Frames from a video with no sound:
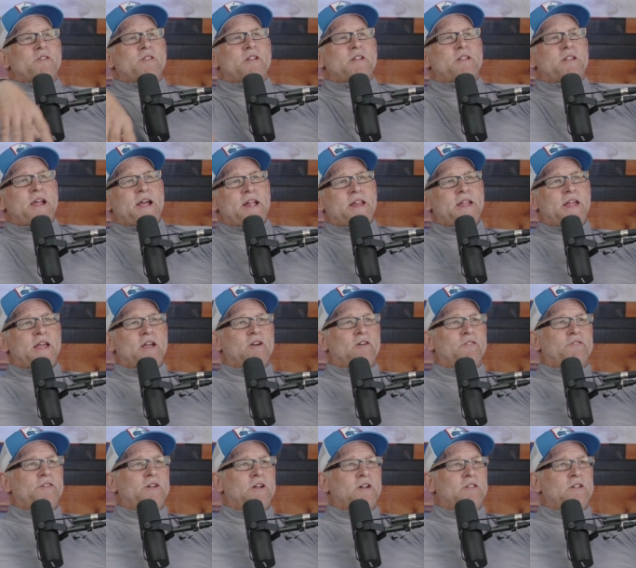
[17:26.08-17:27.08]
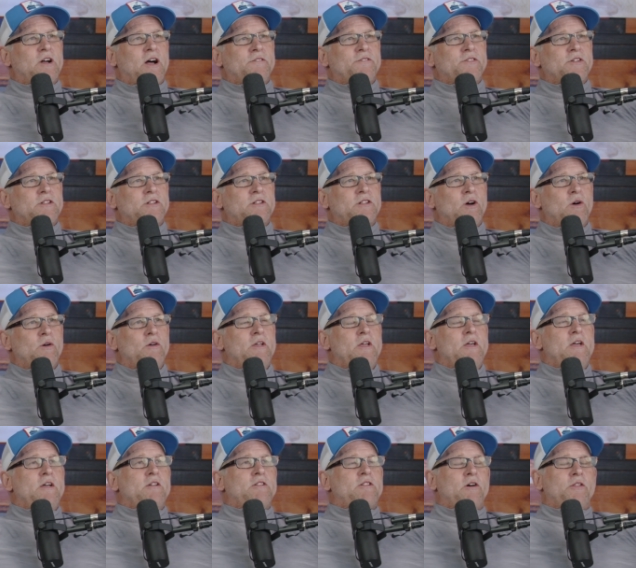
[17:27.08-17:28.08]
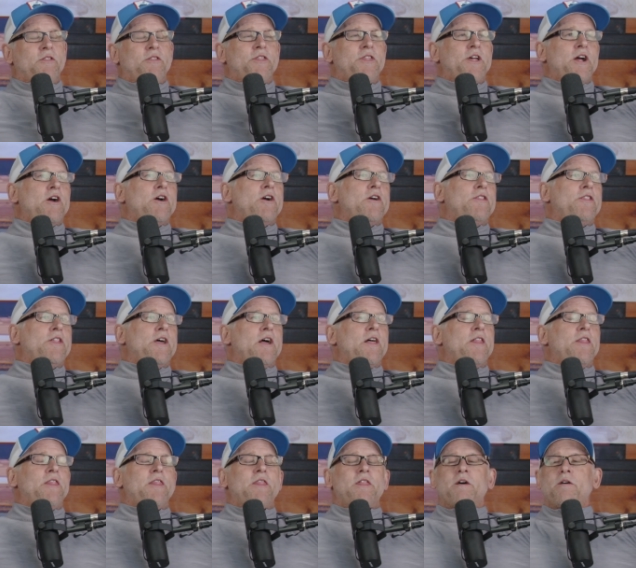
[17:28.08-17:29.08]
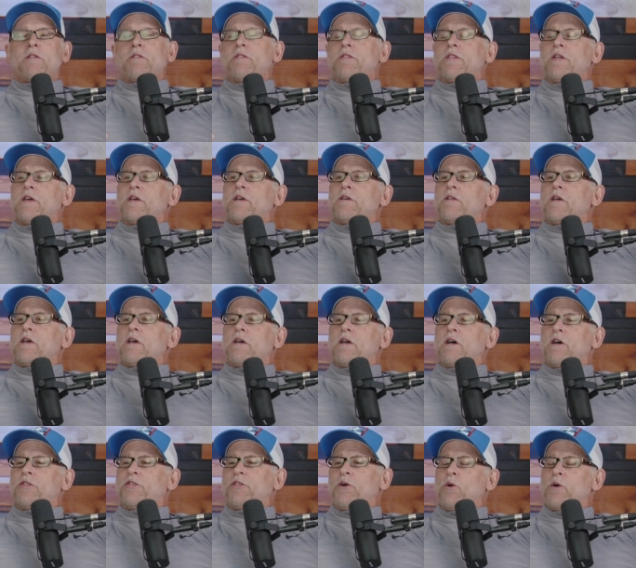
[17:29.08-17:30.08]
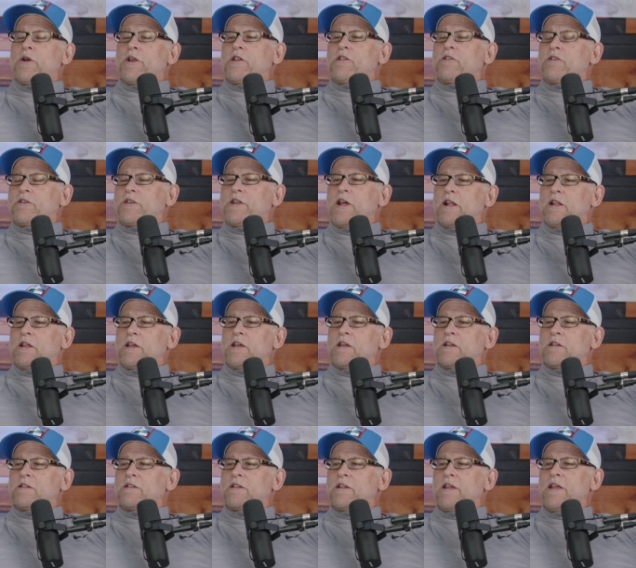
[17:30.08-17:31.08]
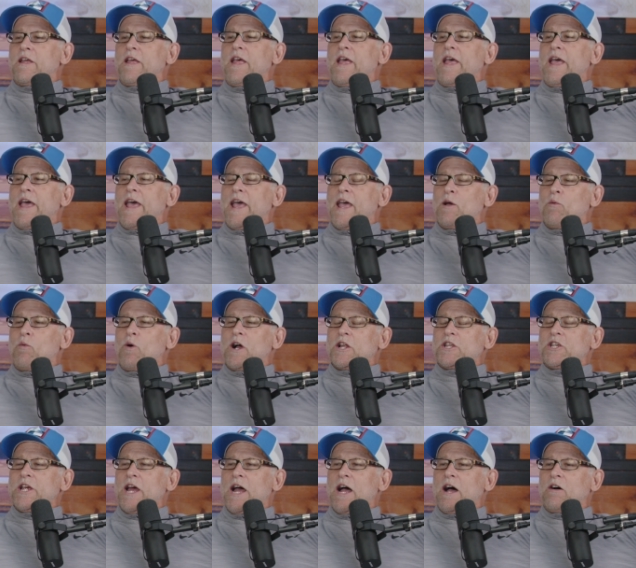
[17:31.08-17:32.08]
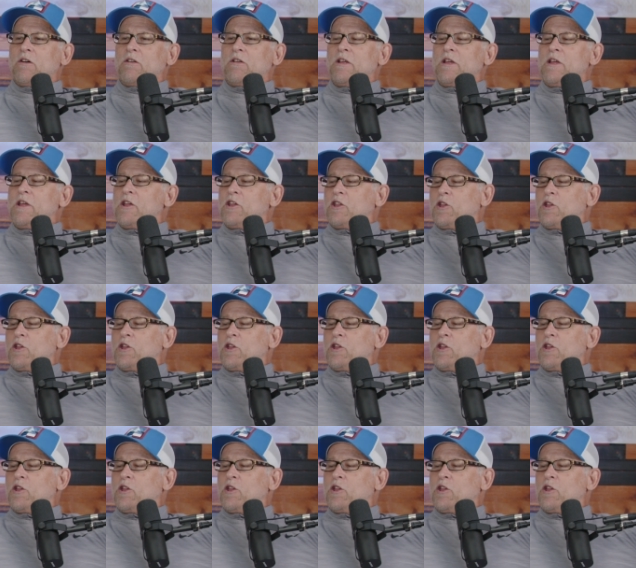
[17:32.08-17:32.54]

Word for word: from the San Diego field office. So the authorities are telling us, hey, watch out.